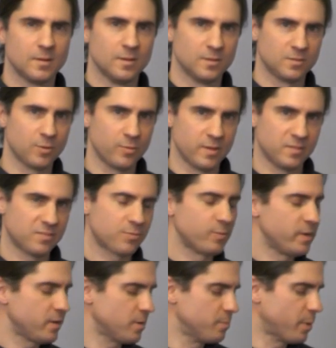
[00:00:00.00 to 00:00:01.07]
So these
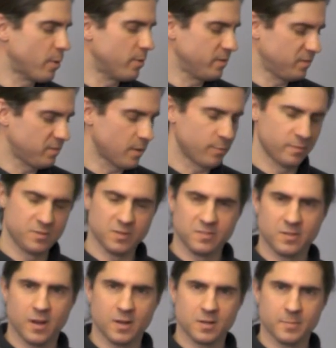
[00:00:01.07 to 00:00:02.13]
3 components that we've just
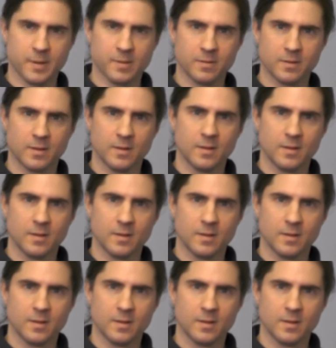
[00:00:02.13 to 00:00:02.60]
talked about